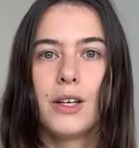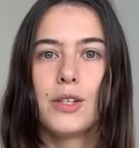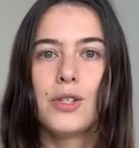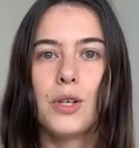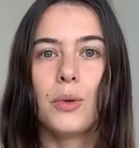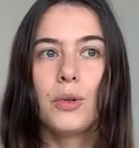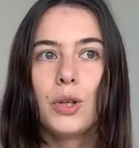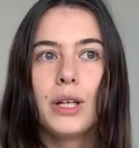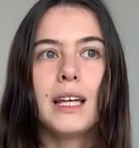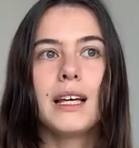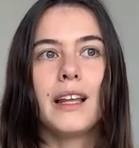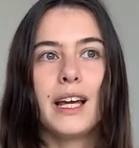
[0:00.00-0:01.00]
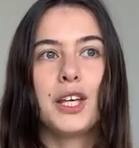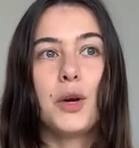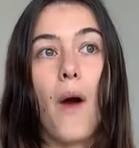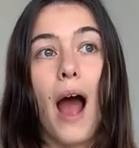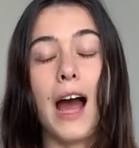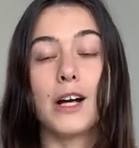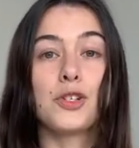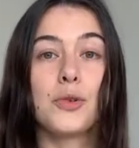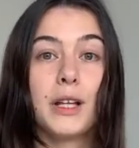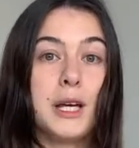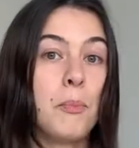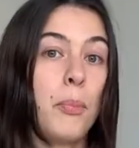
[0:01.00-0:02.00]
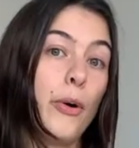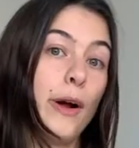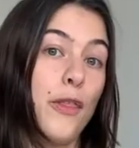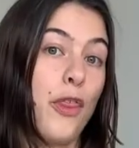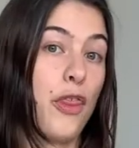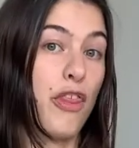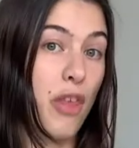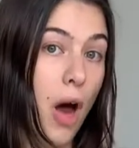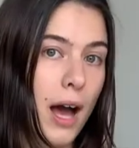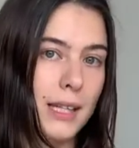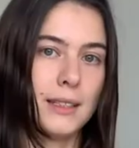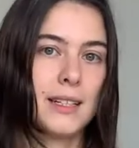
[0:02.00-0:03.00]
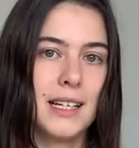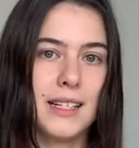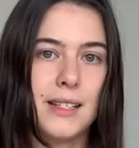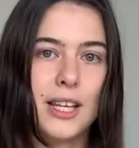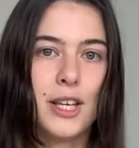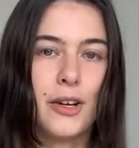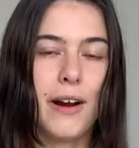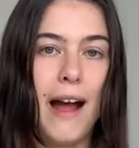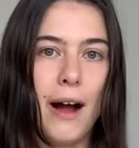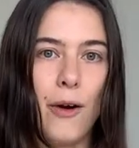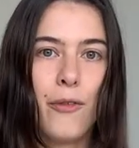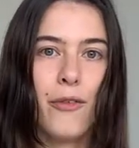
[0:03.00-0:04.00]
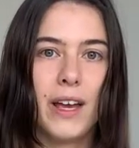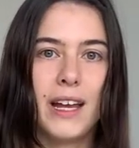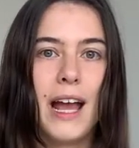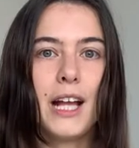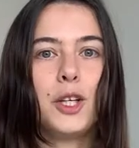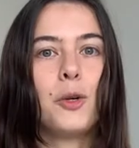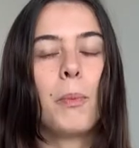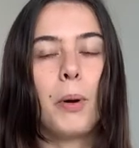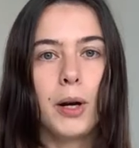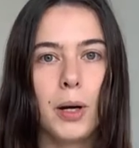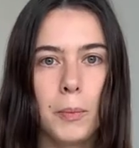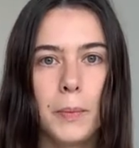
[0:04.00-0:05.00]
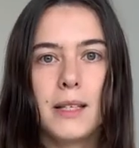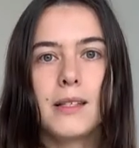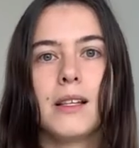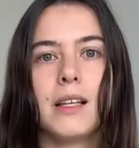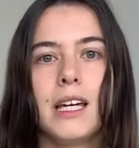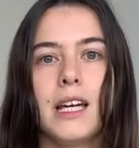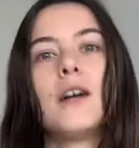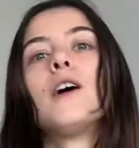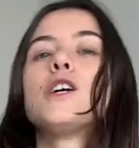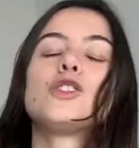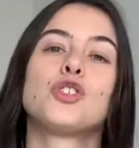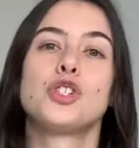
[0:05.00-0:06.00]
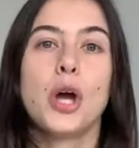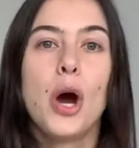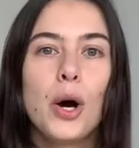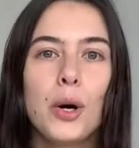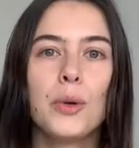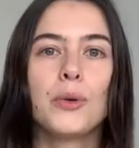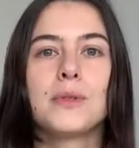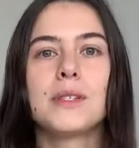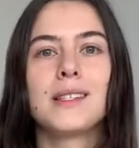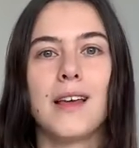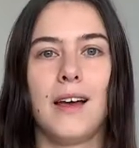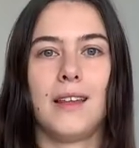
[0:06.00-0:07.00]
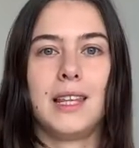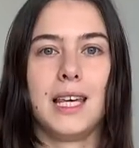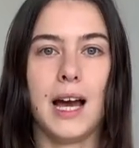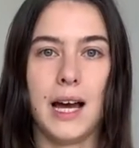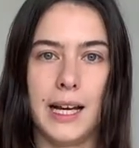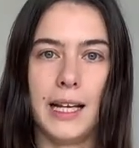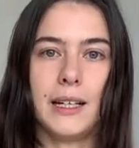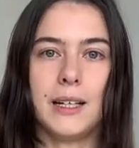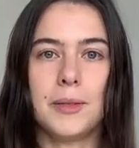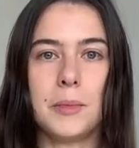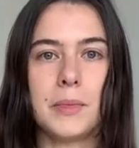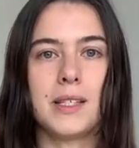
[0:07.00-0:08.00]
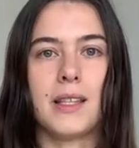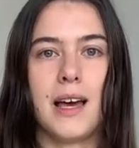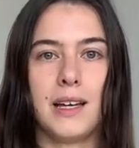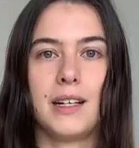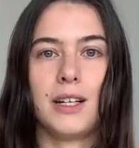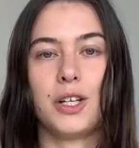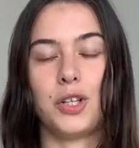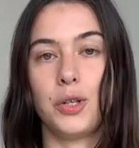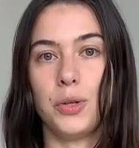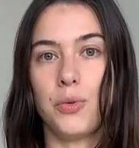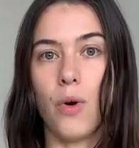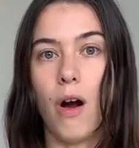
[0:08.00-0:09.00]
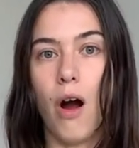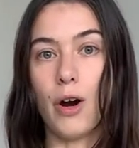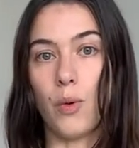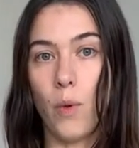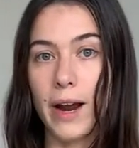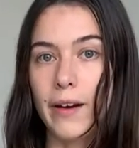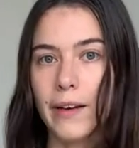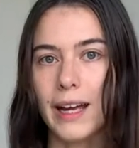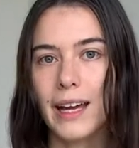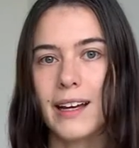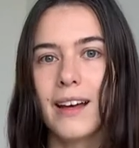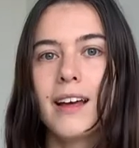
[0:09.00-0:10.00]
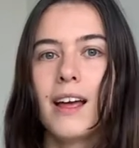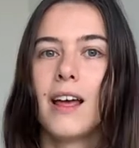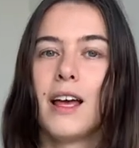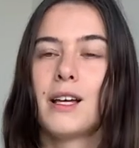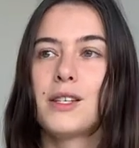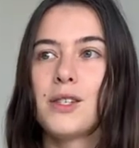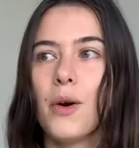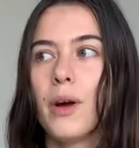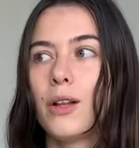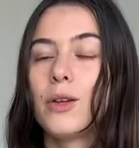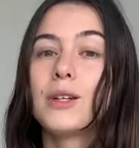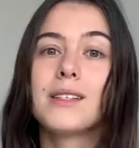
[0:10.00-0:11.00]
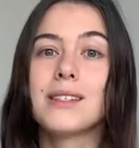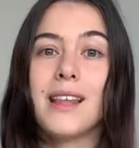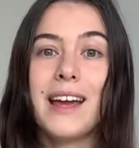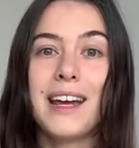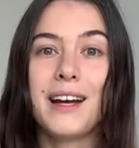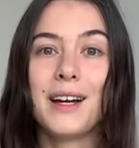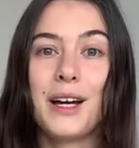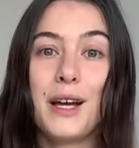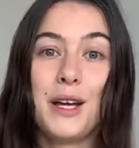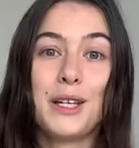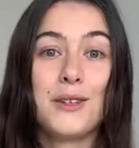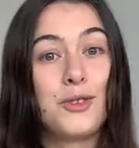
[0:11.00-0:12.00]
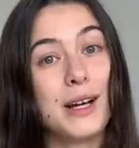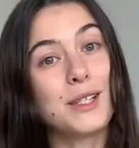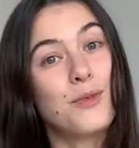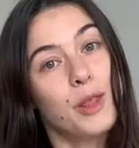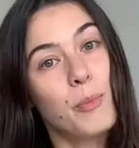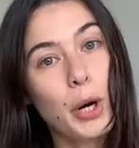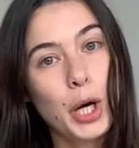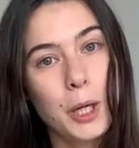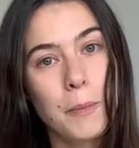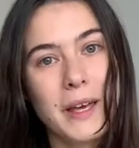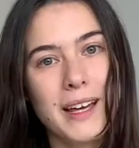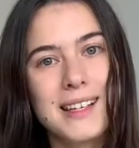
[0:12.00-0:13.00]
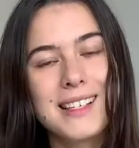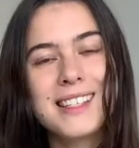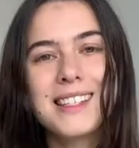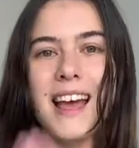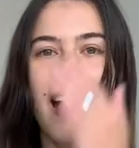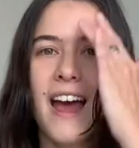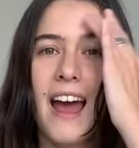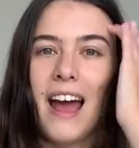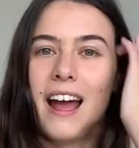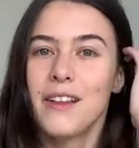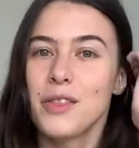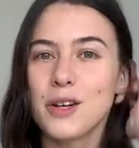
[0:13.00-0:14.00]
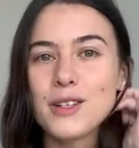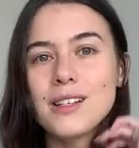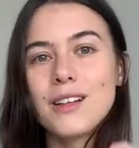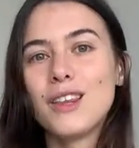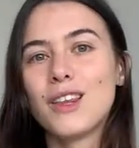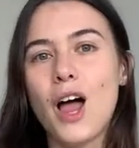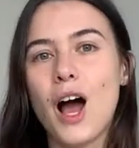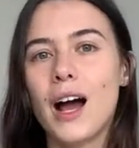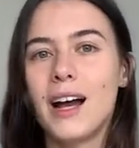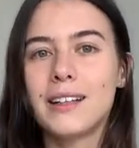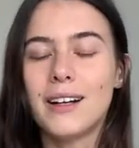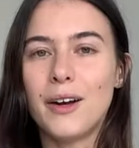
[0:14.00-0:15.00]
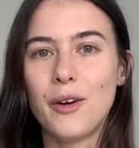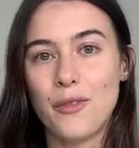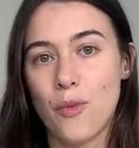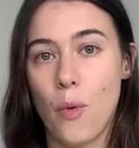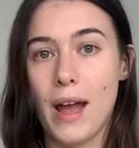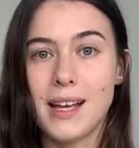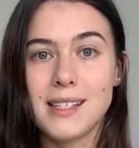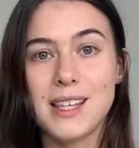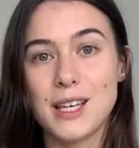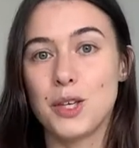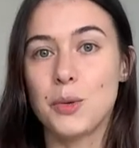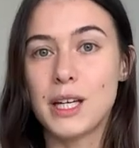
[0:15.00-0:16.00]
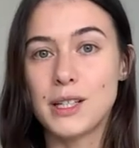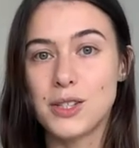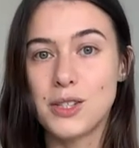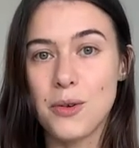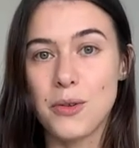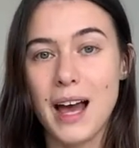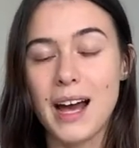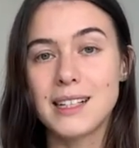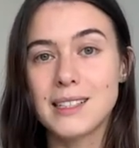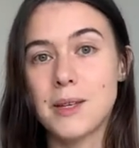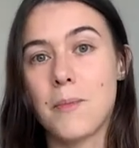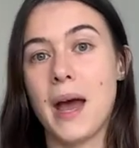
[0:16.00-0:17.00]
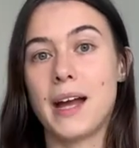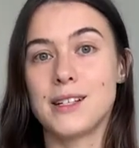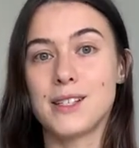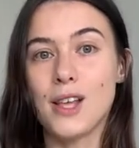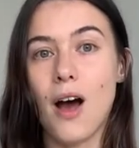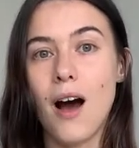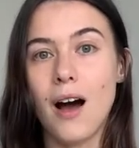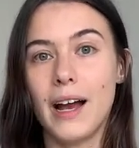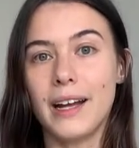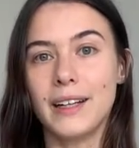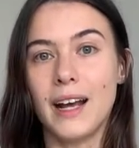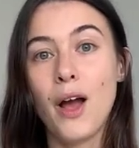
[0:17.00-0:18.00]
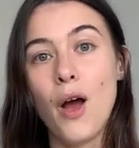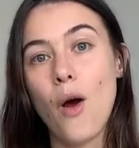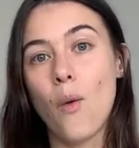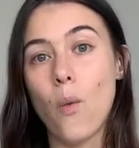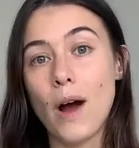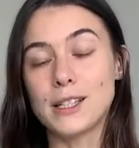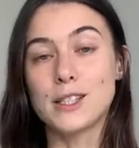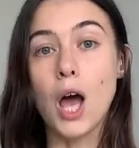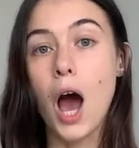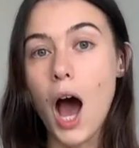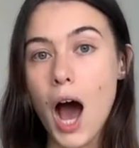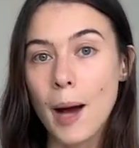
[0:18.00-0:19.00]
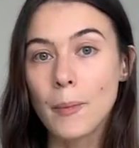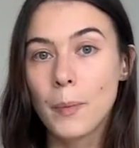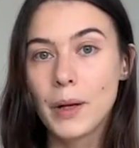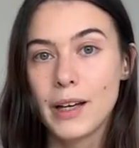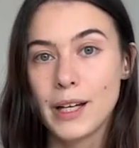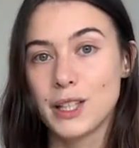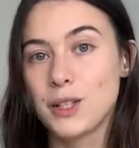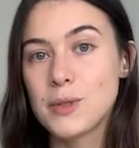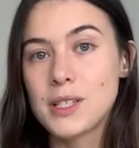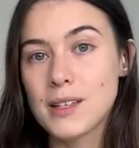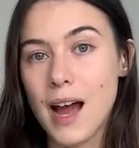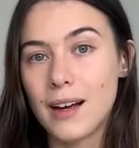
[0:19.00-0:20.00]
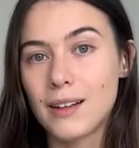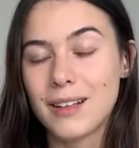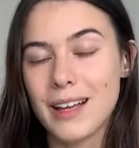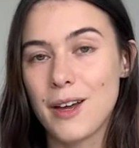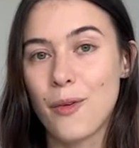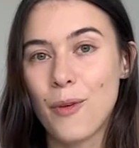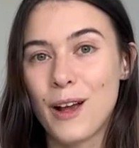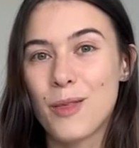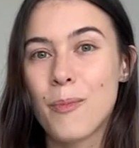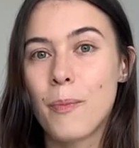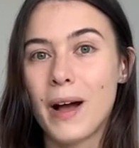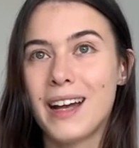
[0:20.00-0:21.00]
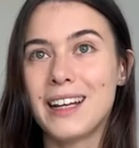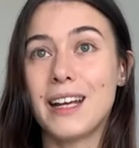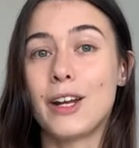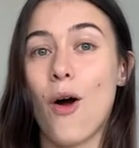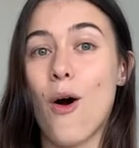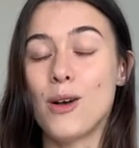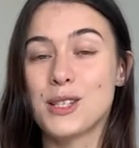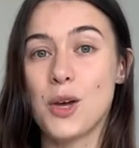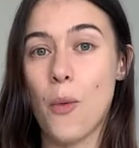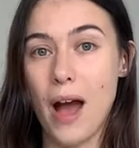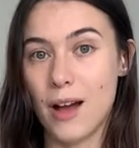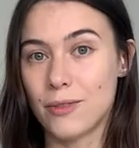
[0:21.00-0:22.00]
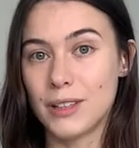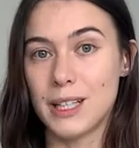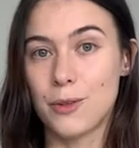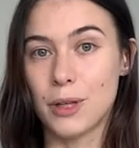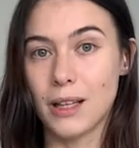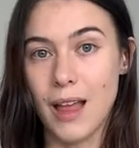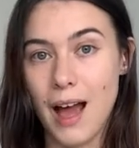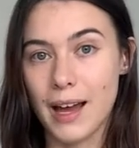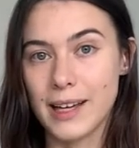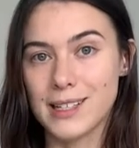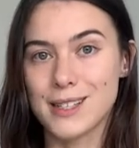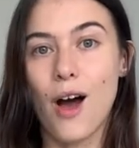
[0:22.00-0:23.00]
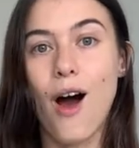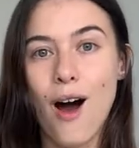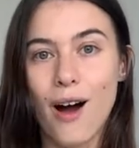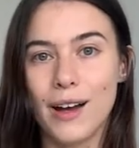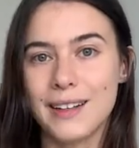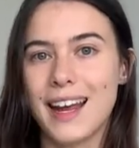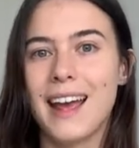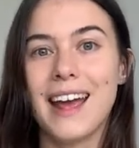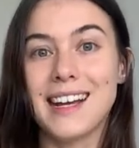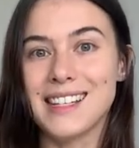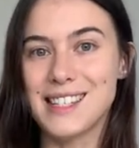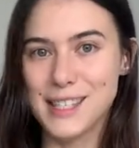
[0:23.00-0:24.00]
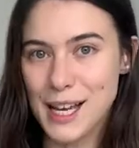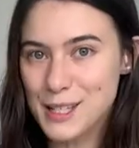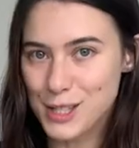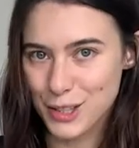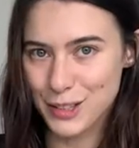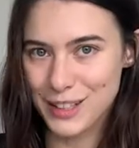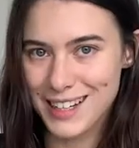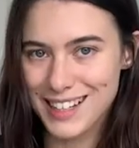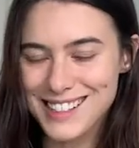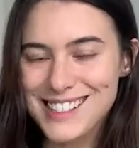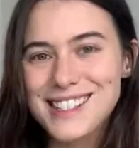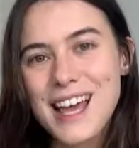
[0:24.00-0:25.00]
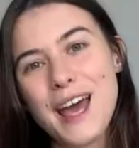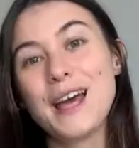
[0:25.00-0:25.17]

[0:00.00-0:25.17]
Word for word: So looking like you actually put thought into your outfit and you purposely chose the items that you are wearing. So it looks like you dressed with purpose. And there's a lot of ways that you can do that. It depends on what top you style it with, but it also heavily relies on accessories.